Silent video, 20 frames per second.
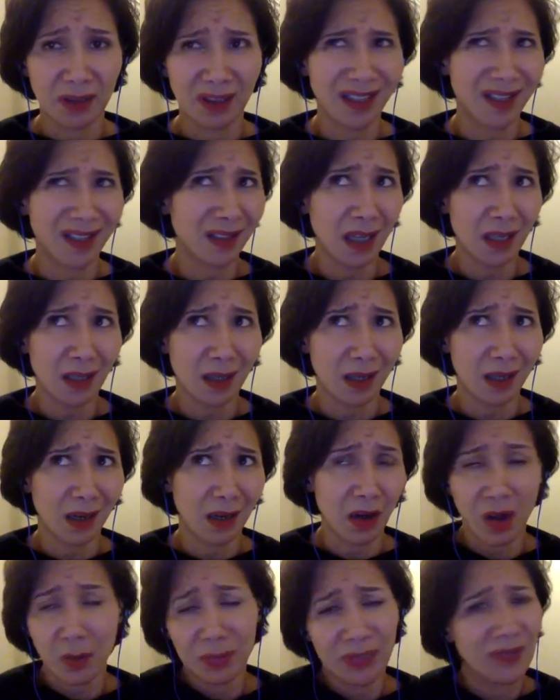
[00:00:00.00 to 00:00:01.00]
And they're like, I
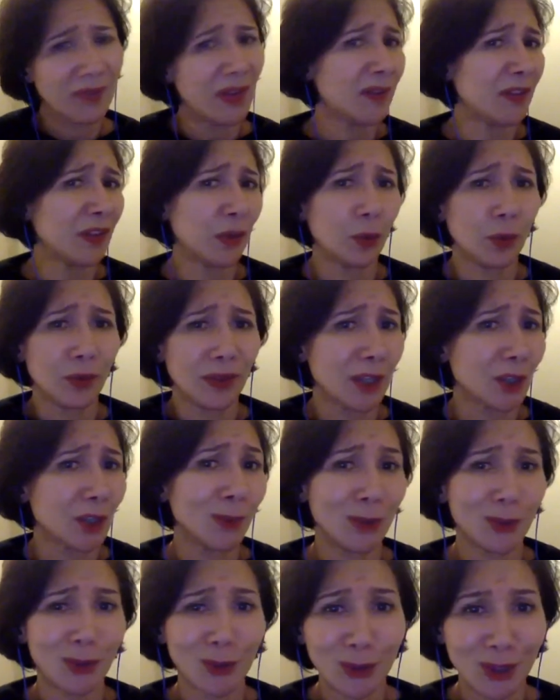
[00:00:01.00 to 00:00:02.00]
can't believe I ever thought that to
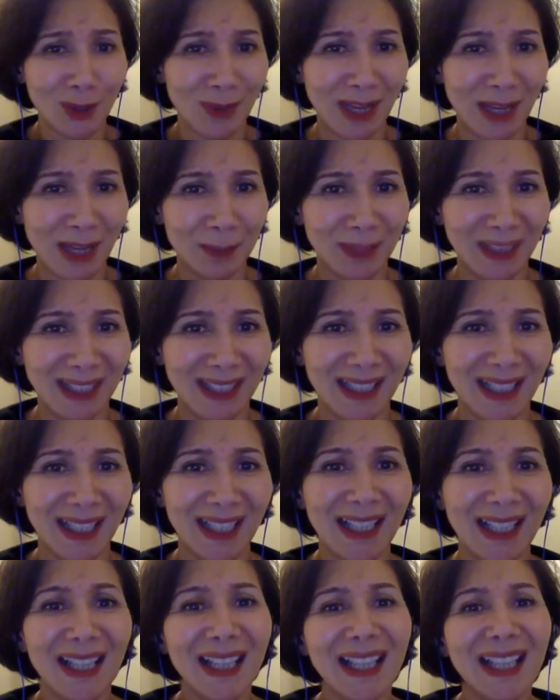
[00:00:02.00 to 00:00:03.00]
be true about me.
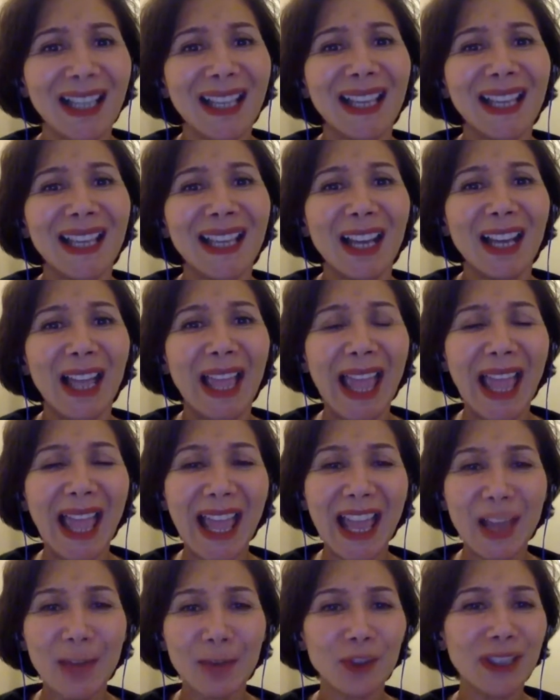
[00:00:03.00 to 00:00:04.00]

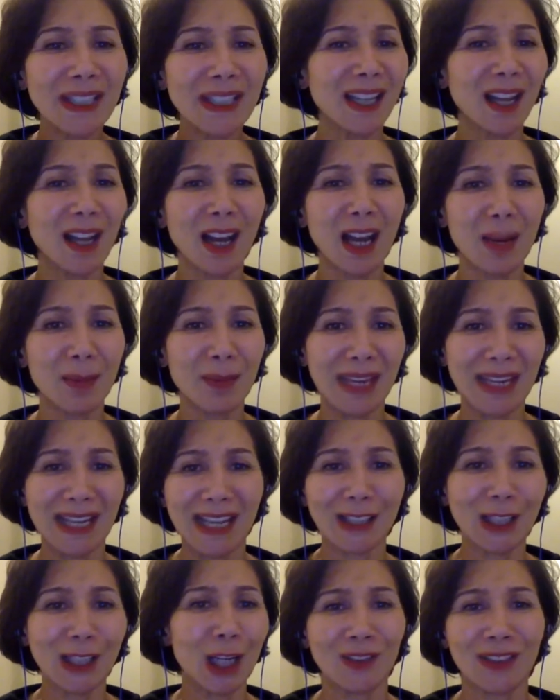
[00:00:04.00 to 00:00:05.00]
Every time they
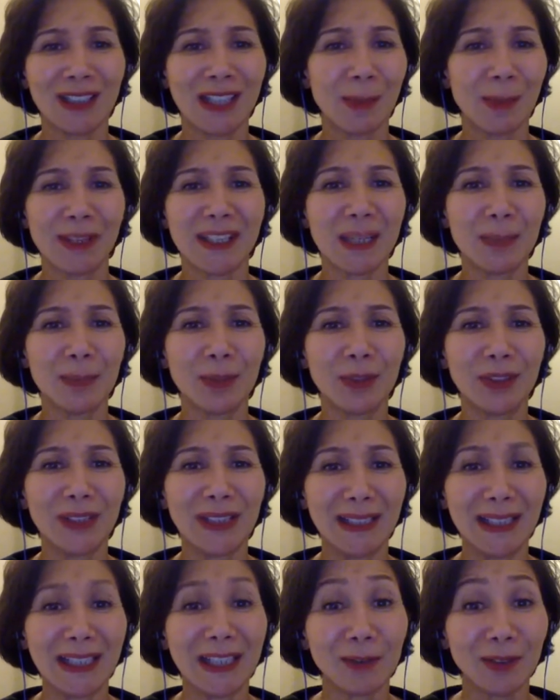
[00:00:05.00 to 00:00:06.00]
let go of a limiting
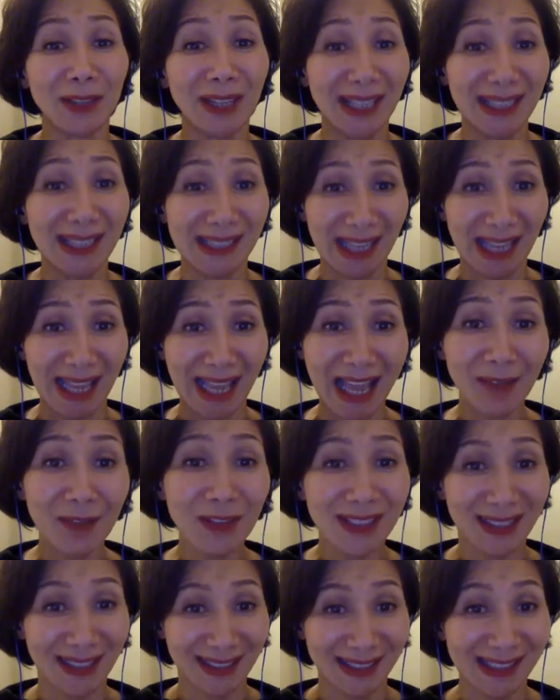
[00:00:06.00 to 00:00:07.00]
belief is
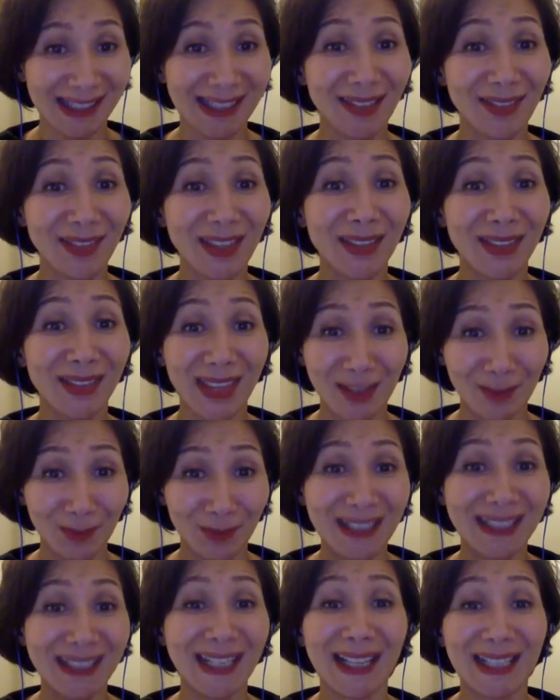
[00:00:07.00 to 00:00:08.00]
evidence that they've
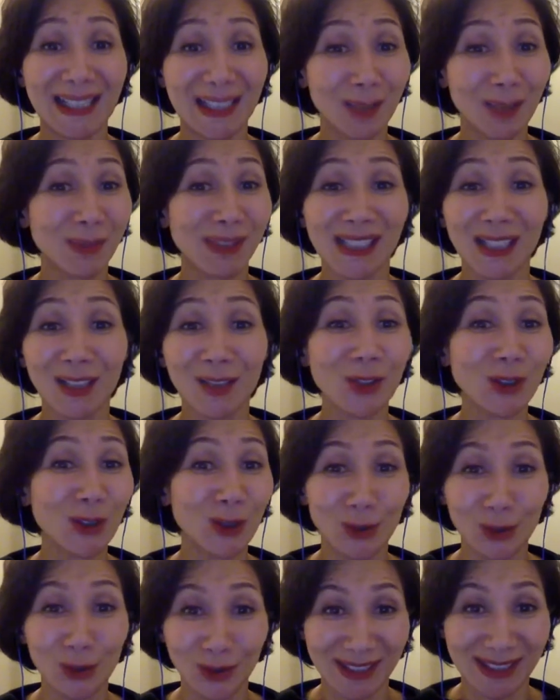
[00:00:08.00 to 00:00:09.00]
been telling themselves
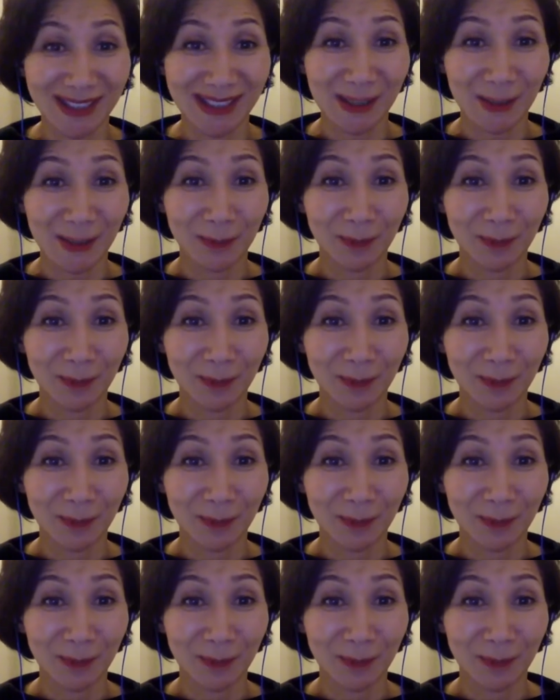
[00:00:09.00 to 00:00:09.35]
stories.